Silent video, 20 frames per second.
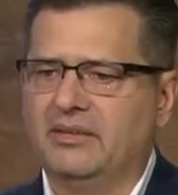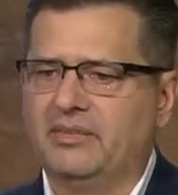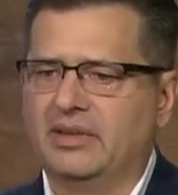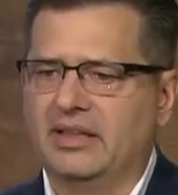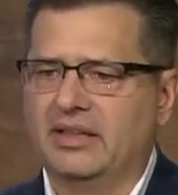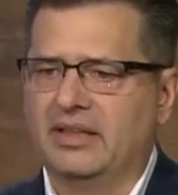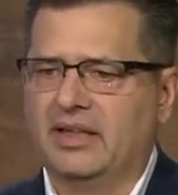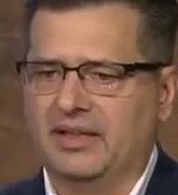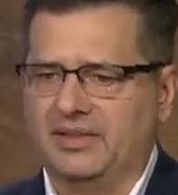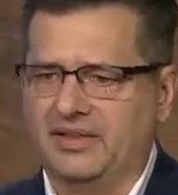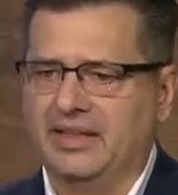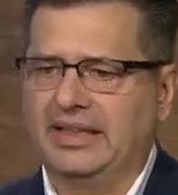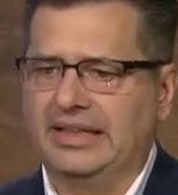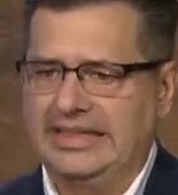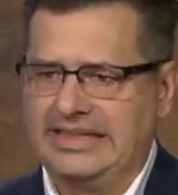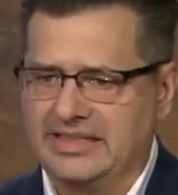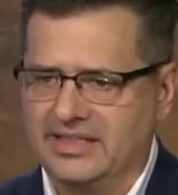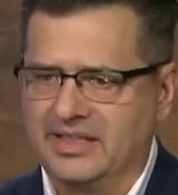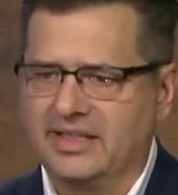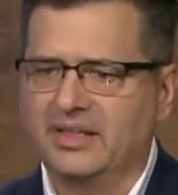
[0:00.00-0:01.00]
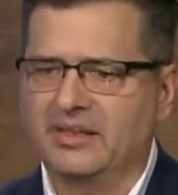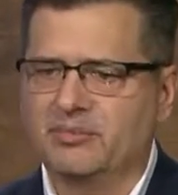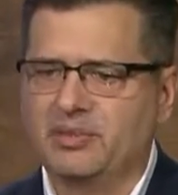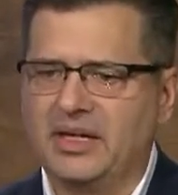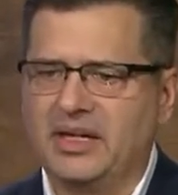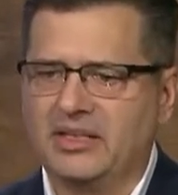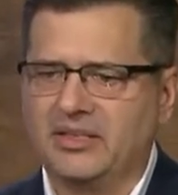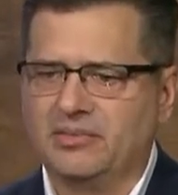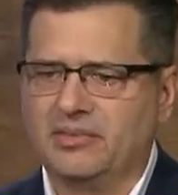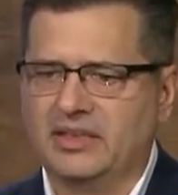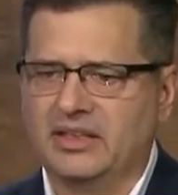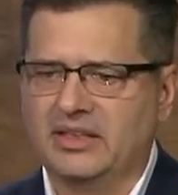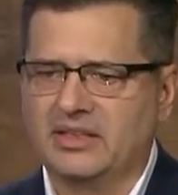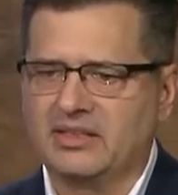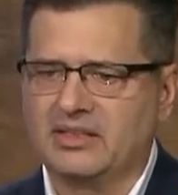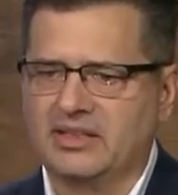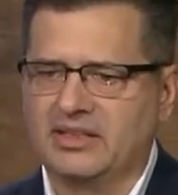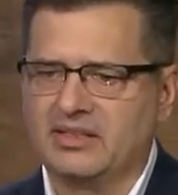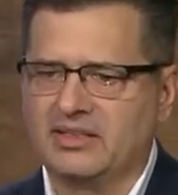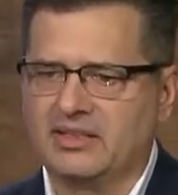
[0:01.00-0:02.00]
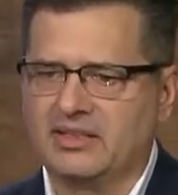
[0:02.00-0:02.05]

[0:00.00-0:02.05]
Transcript: I mean, I think it did impact me in the sense